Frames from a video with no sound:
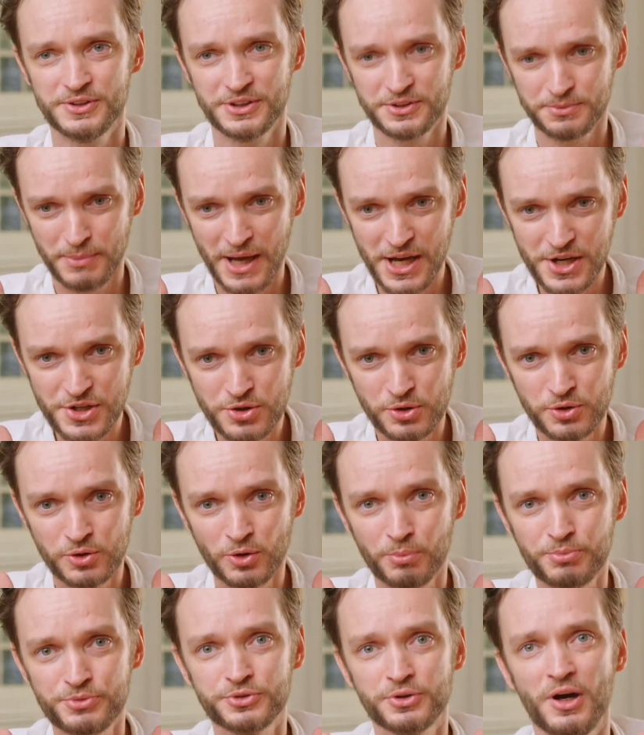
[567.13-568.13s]
Just make sure you
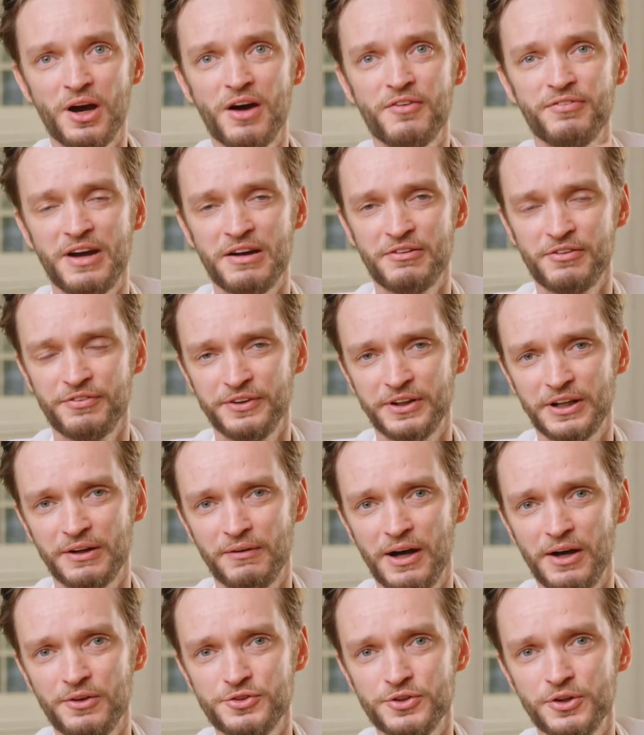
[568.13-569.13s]
observe everything
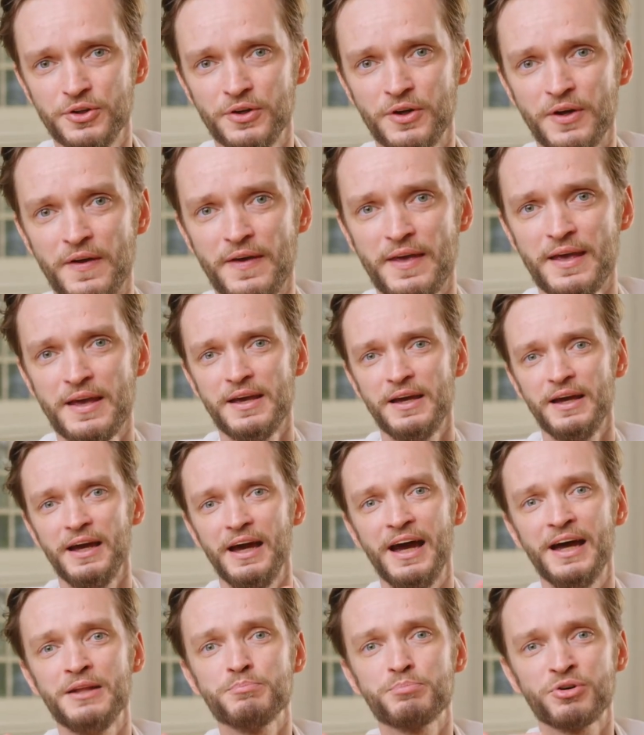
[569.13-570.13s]
around you
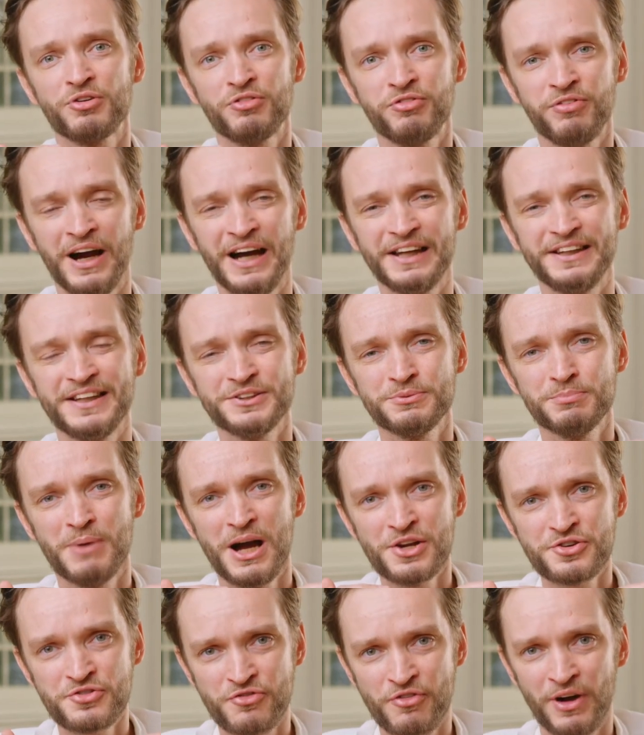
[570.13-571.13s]
and provide as
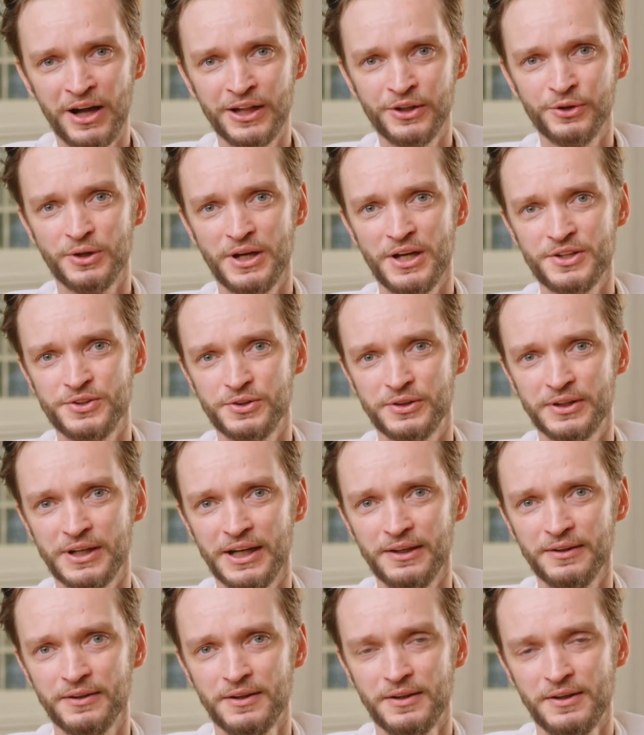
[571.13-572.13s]
much value as you
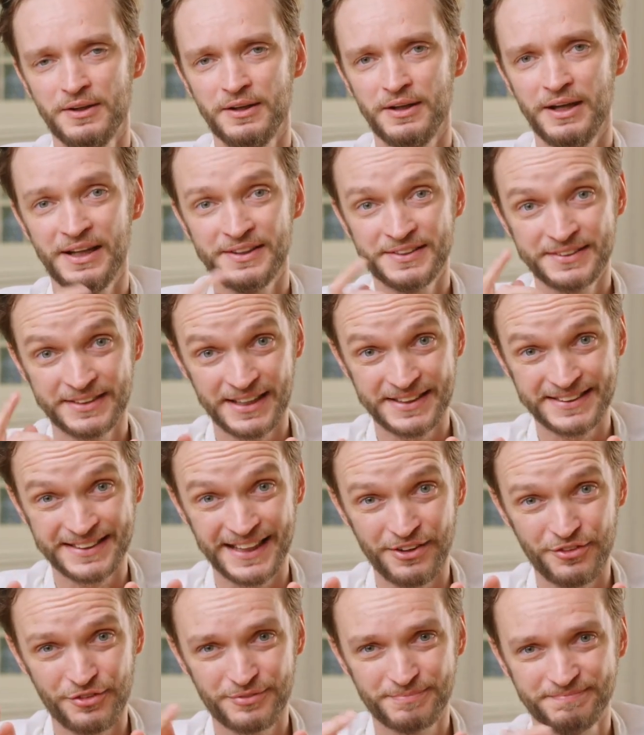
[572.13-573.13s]
can, and stay safe.